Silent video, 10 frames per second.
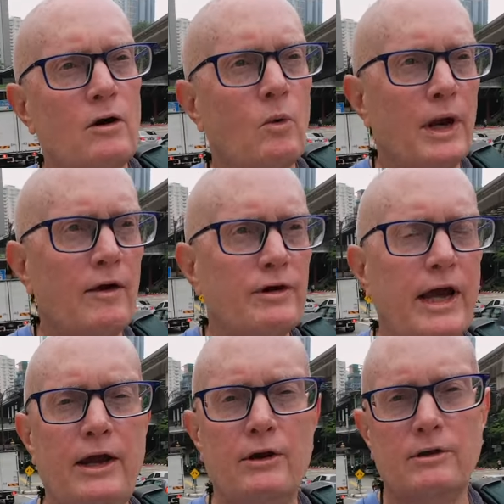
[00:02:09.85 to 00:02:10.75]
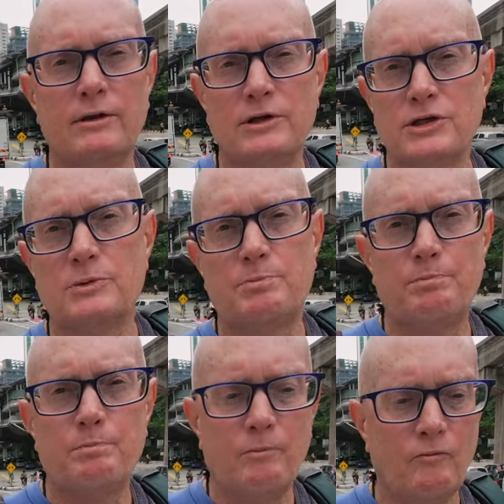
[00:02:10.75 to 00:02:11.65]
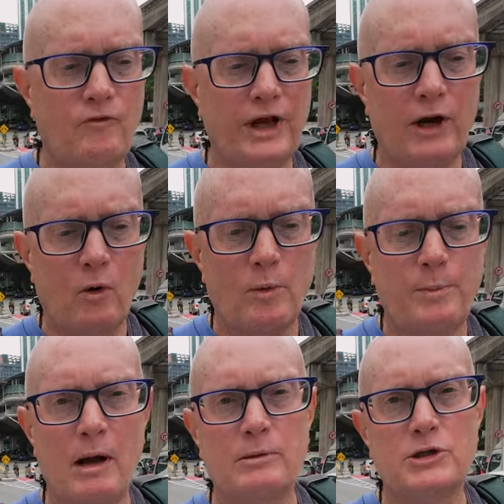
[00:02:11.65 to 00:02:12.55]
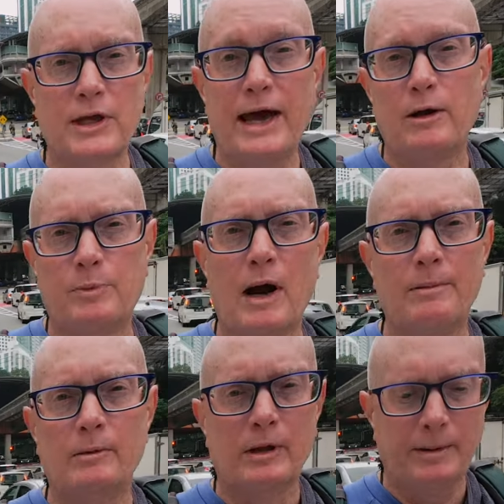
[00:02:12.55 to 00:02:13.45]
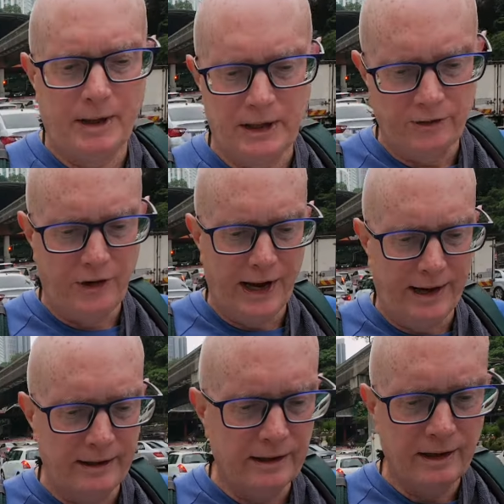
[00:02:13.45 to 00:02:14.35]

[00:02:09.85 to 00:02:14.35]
But every day you're, this is, video will publish, that'll probably be the day.